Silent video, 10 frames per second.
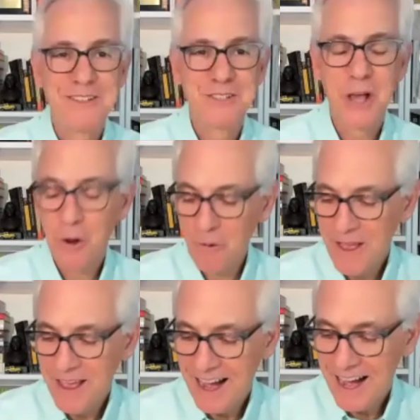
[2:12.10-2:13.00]
So
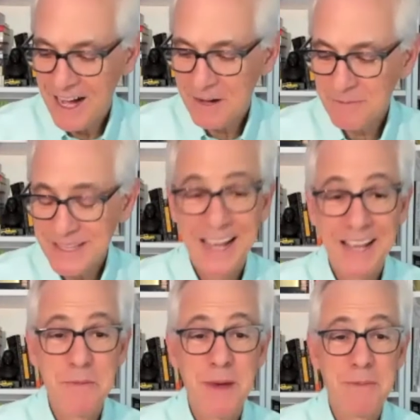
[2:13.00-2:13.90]

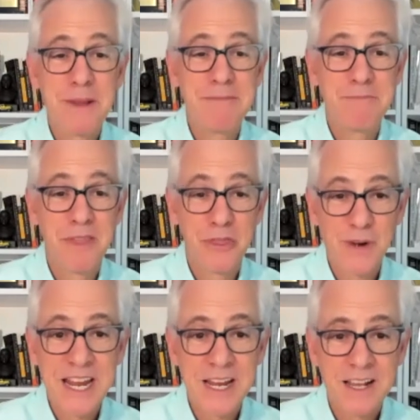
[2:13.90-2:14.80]
you better be
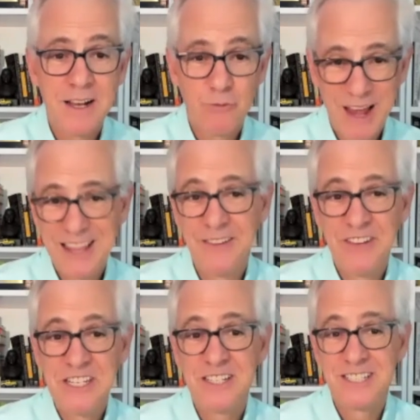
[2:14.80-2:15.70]
three
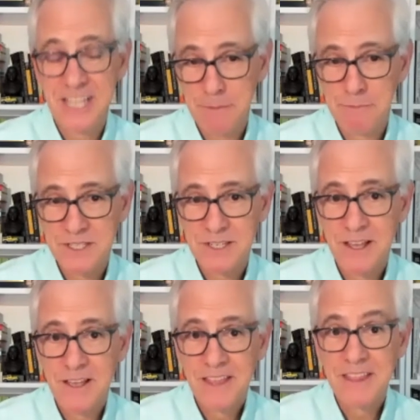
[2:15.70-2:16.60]
relevant tips that